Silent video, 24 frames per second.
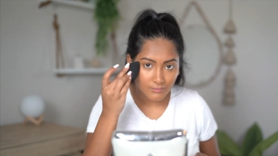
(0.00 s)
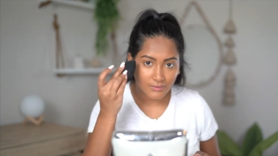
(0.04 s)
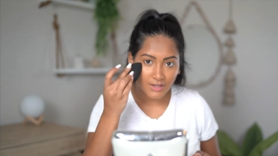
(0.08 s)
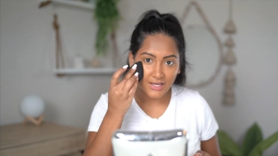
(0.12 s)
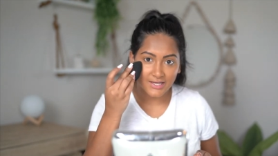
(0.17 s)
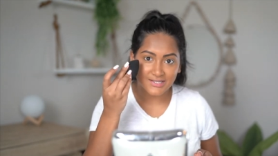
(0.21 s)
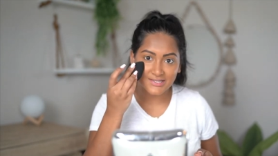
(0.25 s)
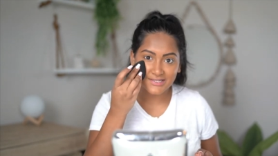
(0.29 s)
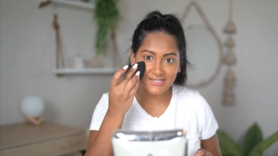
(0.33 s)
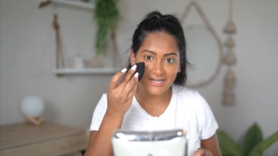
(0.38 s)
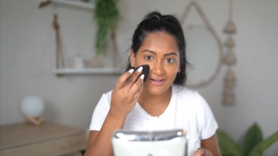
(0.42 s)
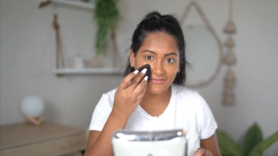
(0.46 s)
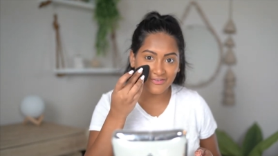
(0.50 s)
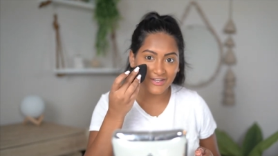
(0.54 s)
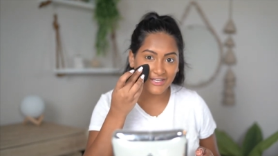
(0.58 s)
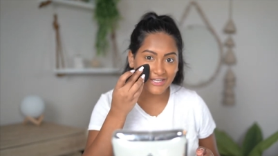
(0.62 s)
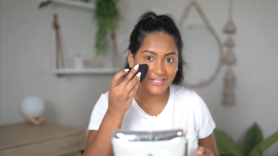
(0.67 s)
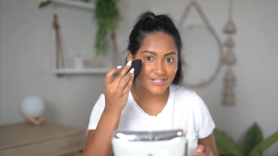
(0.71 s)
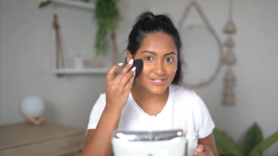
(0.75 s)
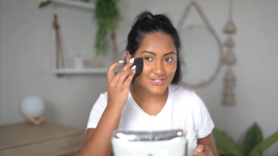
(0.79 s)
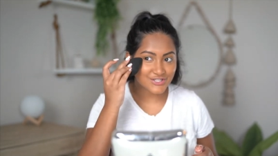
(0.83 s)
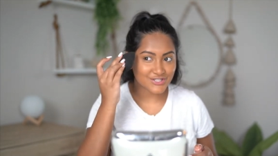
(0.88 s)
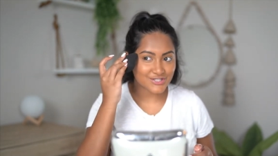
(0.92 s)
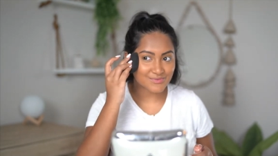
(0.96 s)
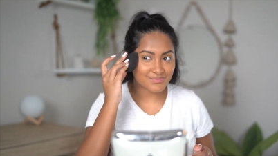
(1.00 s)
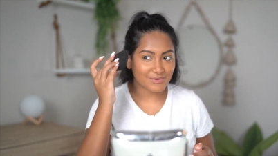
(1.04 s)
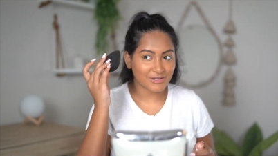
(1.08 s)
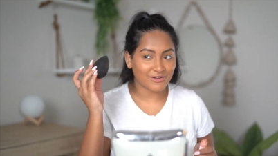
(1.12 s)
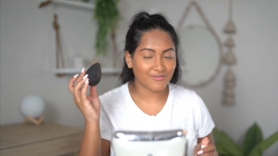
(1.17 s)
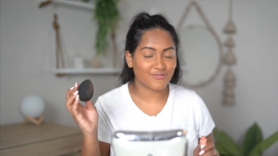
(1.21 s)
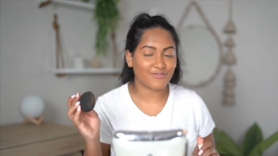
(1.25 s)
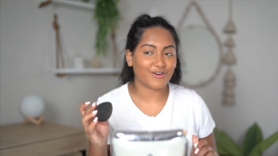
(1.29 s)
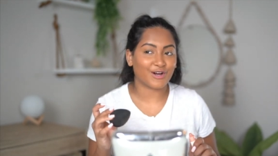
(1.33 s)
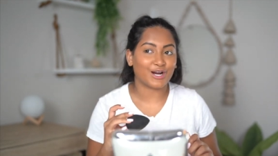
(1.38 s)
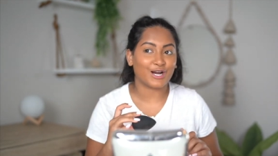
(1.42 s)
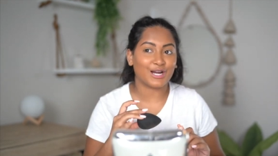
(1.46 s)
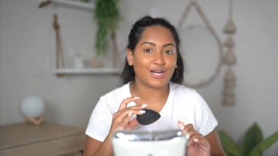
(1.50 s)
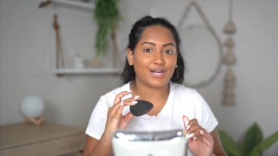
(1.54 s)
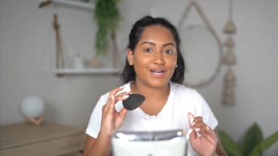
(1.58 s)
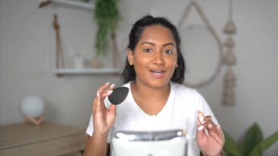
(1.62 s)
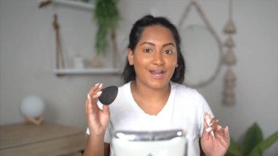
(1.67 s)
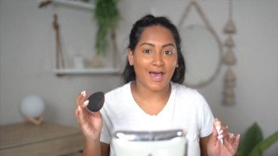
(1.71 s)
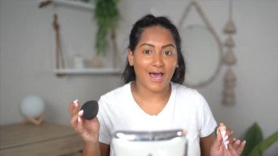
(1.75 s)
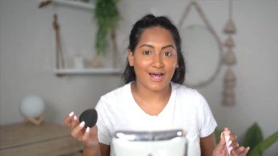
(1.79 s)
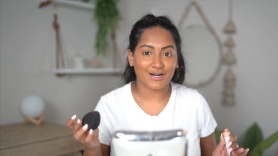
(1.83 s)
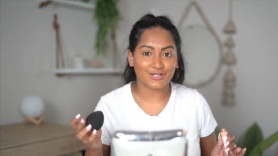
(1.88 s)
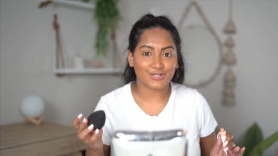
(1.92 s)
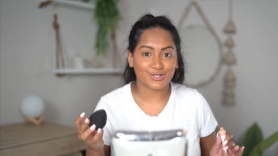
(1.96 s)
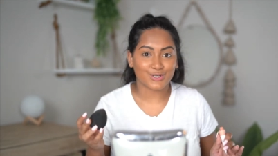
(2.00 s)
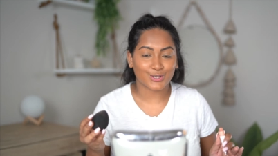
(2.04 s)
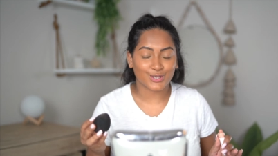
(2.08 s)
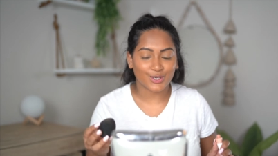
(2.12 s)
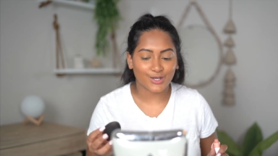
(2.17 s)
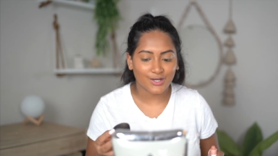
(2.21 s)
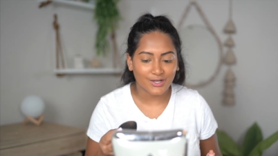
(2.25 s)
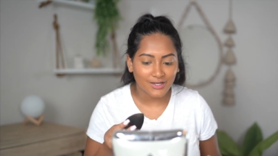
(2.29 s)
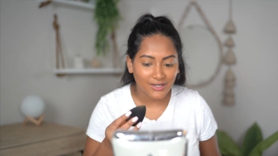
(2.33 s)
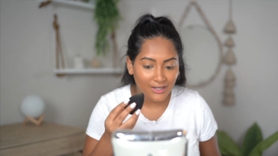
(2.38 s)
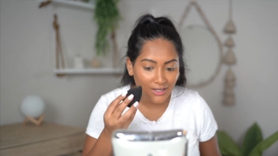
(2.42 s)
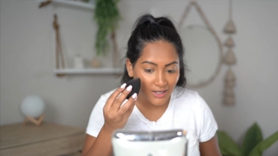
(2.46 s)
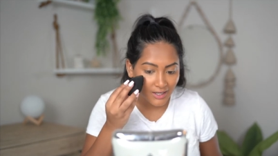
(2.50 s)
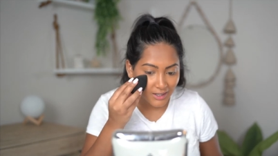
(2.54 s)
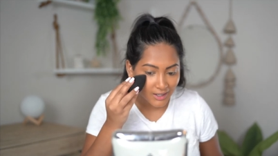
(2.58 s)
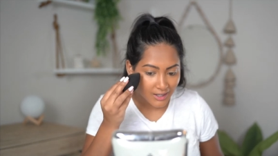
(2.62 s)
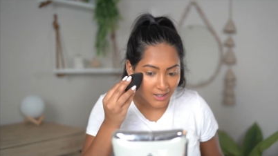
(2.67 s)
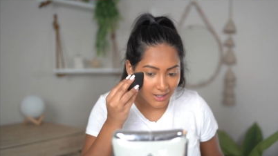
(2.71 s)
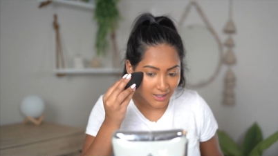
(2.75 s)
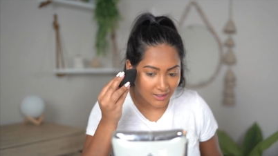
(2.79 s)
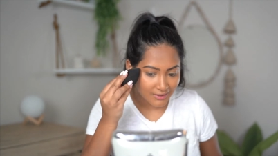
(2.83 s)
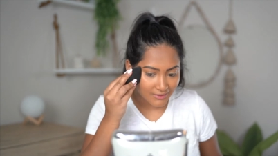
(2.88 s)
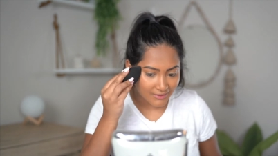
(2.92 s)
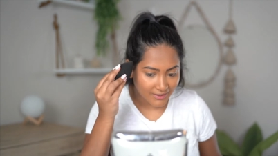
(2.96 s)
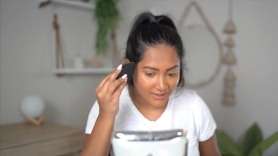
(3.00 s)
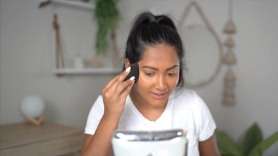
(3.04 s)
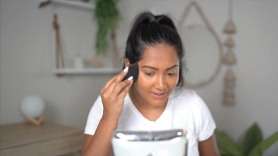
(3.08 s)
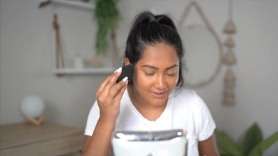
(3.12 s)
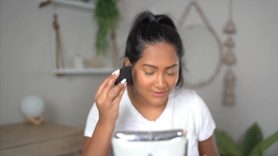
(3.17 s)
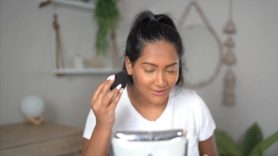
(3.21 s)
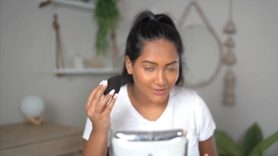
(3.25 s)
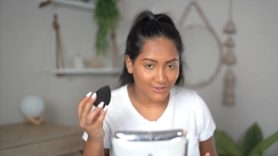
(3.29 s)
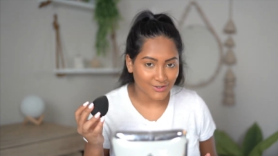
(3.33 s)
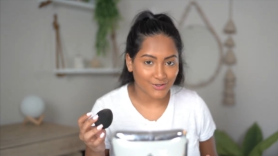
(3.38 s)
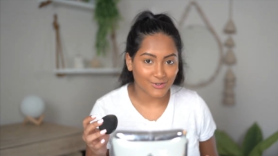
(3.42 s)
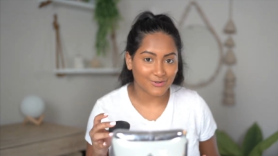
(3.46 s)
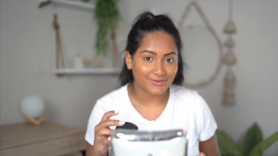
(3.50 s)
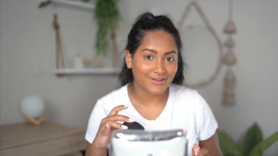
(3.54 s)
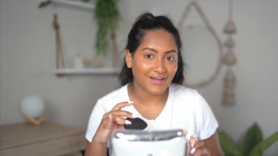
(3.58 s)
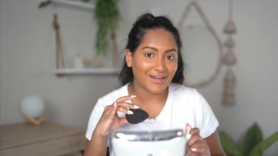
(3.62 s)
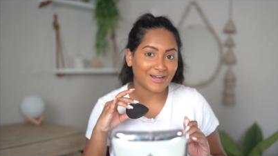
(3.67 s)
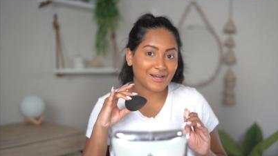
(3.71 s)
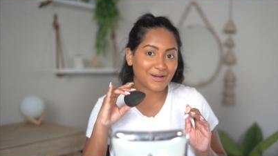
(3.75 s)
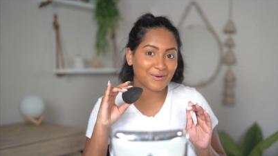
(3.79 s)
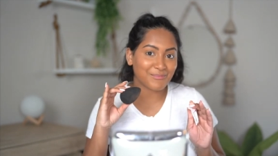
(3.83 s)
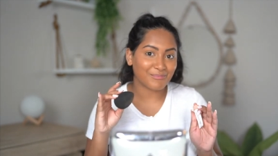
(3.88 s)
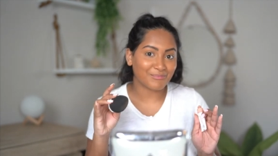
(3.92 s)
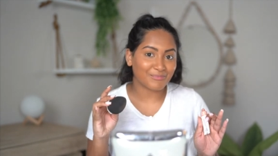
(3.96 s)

It's definitely gonna just be very natural and like a little like